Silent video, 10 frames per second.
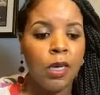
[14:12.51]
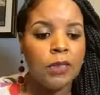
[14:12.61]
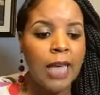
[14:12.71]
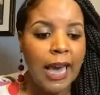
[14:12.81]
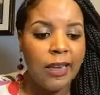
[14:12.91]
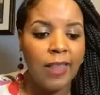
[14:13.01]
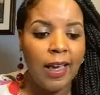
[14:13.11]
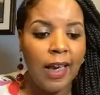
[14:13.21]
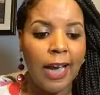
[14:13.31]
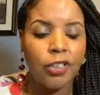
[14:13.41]
Take
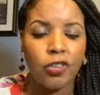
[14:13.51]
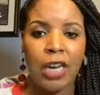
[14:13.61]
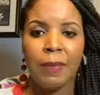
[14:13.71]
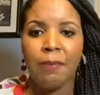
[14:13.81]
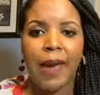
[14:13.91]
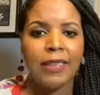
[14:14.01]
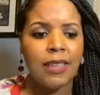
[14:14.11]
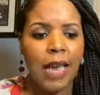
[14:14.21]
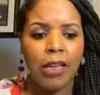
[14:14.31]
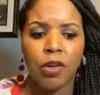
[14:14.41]
that extra. It might
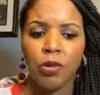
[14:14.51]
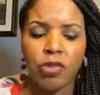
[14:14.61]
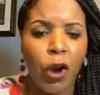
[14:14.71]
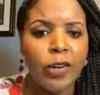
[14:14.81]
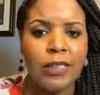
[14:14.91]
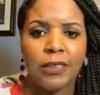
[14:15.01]
take you 30